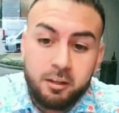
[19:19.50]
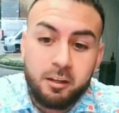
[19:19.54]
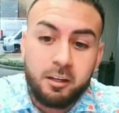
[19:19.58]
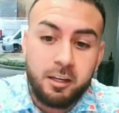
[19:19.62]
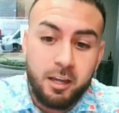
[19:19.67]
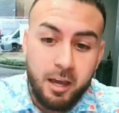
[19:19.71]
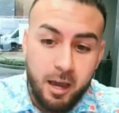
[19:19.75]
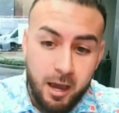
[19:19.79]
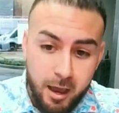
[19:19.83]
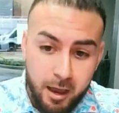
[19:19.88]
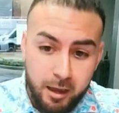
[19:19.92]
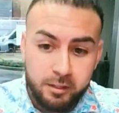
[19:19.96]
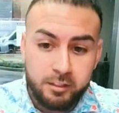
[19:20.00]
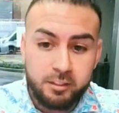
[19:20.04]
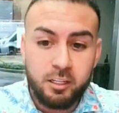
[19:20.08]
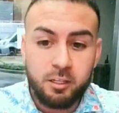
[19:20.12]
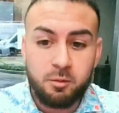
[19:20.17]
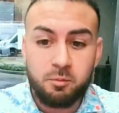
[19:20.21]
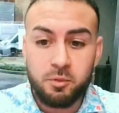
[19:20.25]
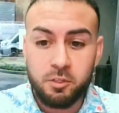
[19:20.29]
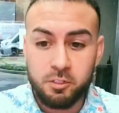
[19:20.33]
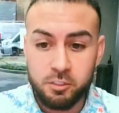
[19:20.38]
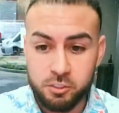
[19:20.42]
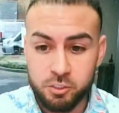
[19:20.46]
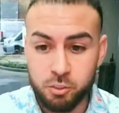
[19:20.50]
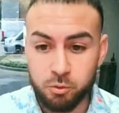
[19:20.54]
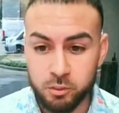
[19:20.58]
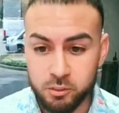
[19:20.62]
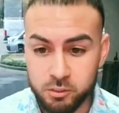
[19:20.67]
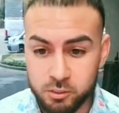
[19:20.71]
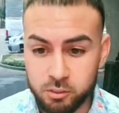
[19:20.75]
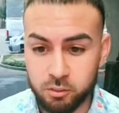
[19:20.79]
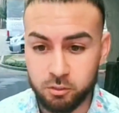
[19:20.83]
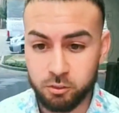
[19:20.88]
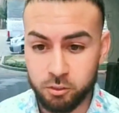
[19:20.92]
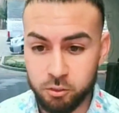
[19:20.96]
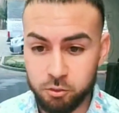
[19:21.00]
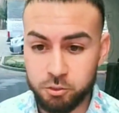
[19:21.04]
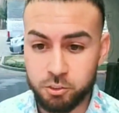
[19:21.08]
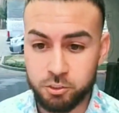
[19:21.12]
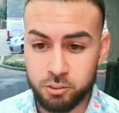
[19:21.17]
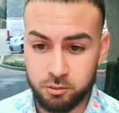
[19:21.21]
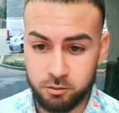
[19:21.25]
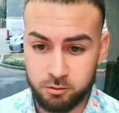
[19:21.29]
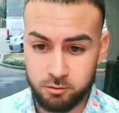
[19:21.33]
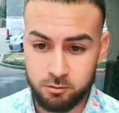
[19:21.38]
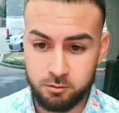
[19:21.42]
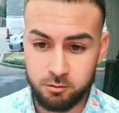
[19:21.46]
guide them into a
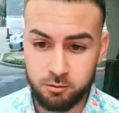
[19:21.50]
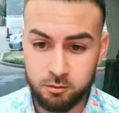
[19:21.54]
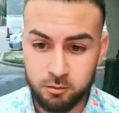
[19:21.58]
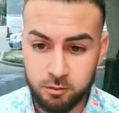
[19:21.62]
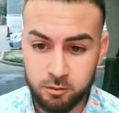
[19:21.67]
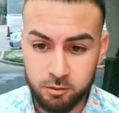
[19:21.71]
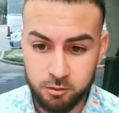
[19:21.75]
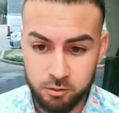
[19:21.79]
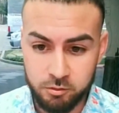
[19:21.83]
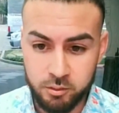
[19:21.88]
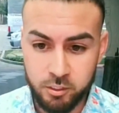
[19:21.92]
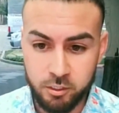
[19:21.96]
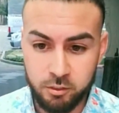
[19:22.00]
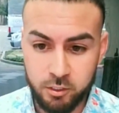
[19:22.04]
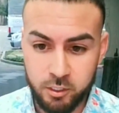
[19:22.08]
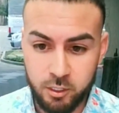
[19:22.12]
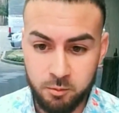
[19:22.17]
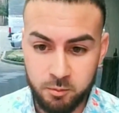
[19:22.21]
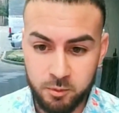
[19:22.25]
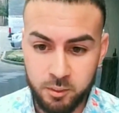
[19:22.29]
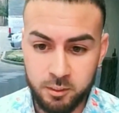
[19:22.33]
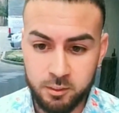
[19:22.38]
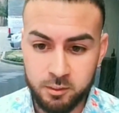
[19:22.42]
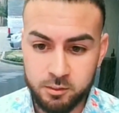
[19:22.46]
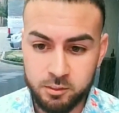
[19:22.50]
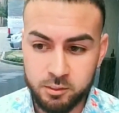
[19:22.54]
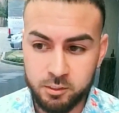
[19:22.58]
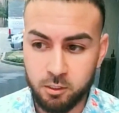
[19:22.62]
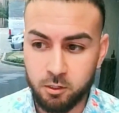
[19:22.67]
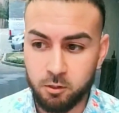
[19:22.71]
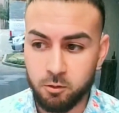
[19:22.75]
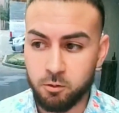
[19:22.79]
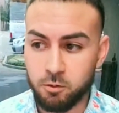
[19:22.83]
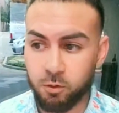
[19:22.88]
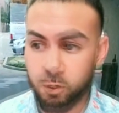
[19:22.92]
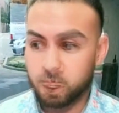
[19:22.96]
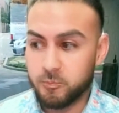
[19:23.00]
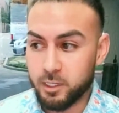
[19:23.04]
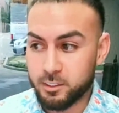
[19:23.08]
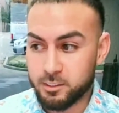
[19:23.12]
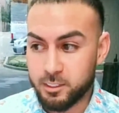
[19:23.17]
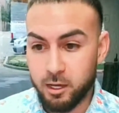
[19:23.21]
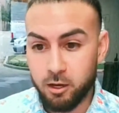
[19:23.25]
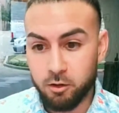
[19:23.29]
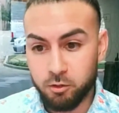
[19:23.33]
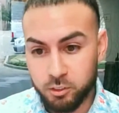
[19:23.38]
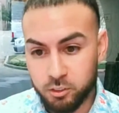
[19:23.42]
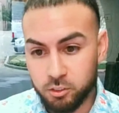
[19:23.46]
solution. You know what I mean? So that's
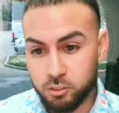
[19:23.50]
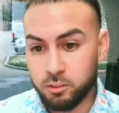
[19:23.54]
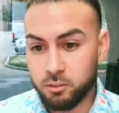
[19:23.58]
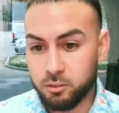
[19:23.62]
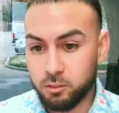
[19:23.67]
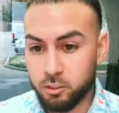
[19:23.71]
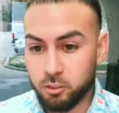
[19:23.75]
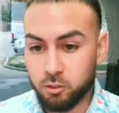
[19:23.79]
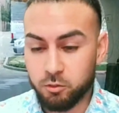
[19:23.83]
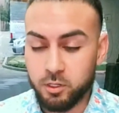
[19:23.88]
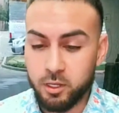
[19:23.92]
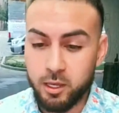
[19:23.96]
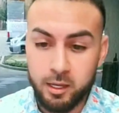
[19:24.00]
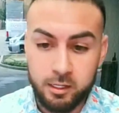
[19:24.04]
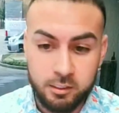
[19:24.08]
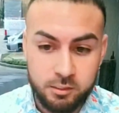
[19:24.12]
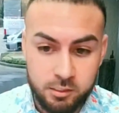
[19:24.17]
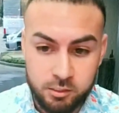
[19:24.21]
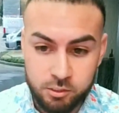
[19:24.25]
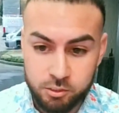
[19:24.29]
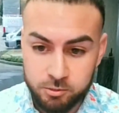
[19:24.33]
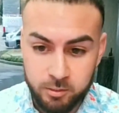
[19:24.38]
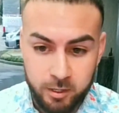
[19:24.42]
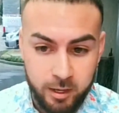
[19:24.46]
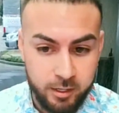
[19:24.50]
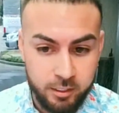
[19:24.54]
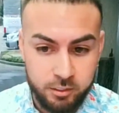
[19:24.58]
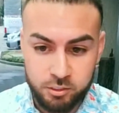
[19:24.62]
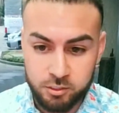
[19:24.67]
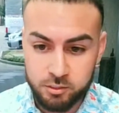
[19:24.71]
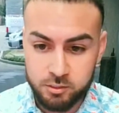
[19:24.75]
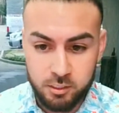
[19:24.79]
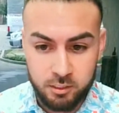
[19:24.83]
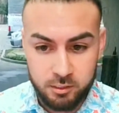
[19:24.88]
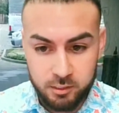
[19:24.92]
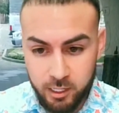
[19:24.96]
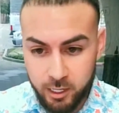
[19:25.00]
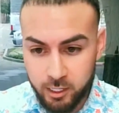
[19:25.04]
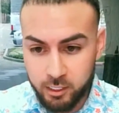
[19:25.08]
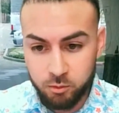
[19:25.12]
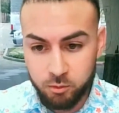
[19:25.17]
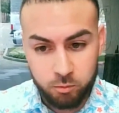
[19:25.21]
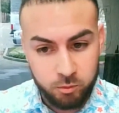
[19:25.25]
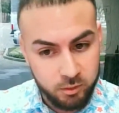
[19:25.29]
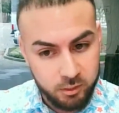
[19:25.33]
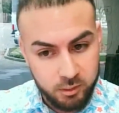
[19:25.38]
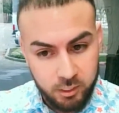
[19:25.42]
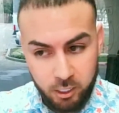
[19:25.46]
how, the exit strategies can kind of
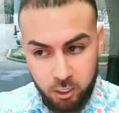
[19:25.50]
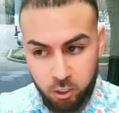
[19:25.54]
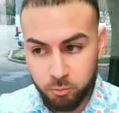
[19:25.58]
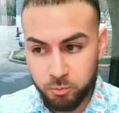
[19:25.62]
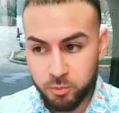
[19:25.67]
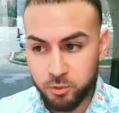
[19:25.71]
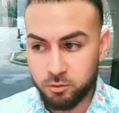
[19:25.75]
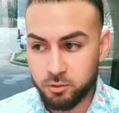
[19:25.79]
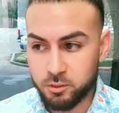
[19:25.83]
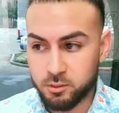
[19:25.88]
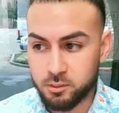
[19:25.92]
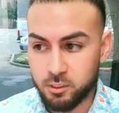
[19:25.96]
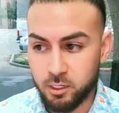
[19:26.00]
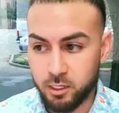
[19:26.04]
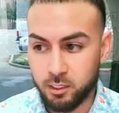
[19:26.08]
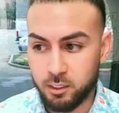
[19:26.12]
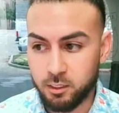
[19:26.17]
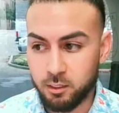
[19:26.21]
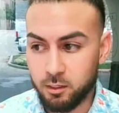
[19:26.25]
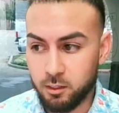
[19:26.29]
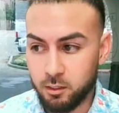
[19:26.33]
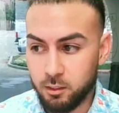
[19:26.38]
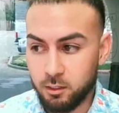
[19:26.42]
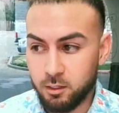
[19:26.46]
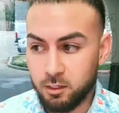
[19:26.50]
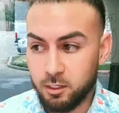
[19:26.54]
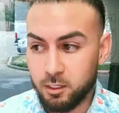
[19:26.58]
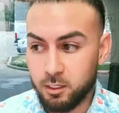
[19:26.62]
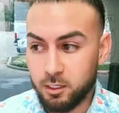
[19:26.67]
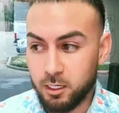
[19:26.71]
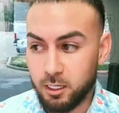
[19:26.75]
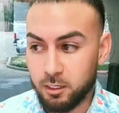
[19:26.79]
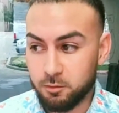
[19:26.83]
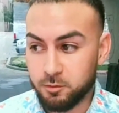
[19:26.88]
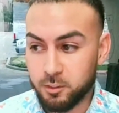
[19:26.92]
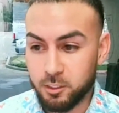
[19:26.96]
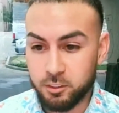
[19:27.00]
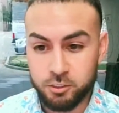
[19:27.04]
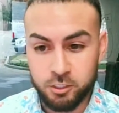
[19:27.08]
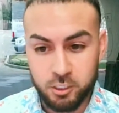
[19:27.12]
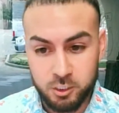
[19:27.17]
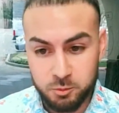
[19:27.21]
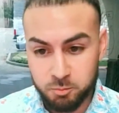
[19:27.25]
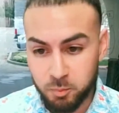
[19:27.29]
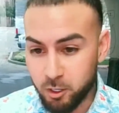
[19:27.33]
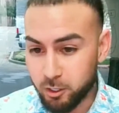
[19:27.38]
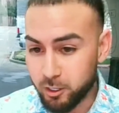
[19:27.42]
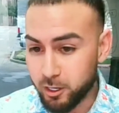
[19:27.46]
really help you, is like, if they
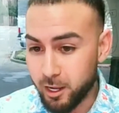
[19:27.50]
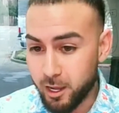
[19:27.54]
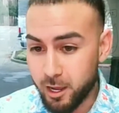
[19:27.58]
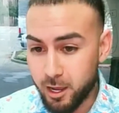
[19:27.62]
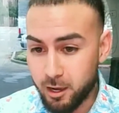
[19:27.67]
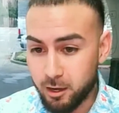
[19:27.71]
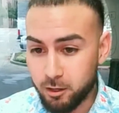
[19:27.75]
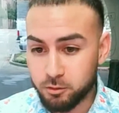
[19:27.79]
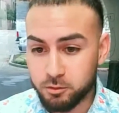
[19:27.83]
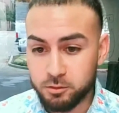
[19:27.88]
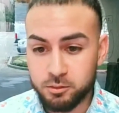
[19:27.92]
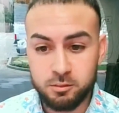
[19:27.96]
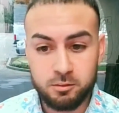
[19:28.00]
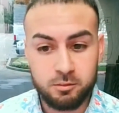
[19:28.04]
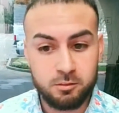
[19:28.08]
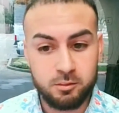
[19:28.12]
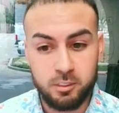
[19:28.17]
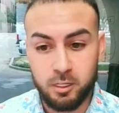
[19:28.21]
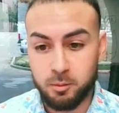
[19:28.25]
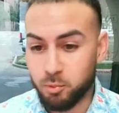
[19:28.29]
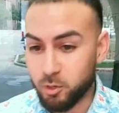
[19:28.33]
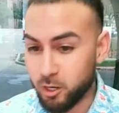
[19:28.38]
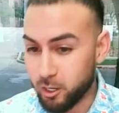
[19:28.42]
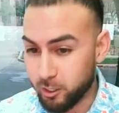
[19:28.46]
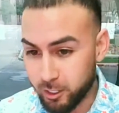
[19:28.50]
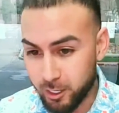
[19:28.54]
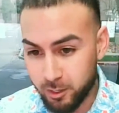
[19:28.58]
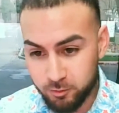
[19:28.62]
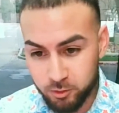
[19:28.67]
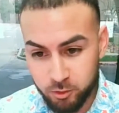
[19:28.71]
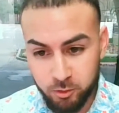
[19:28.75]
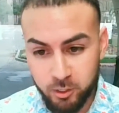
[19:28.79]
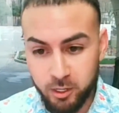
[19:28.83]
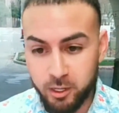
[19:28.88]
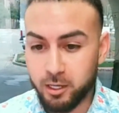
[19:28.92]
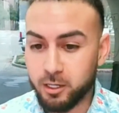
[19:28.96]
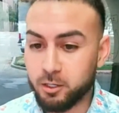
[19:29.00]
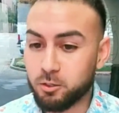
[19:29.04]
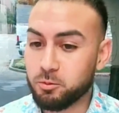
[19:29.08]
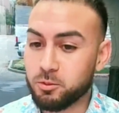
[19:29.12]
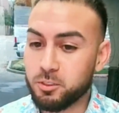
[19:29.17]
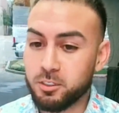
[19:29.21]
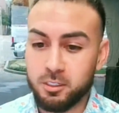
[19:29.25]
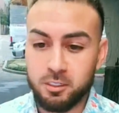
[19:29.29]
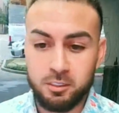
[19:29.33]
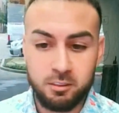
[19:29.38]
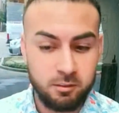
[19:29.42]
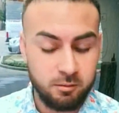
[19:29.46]
just bought a house, they probably have no
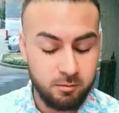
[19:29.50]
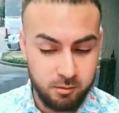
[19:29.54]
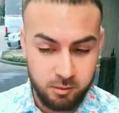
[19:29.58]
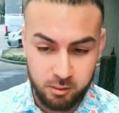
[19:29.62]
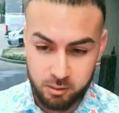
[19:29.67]
equity,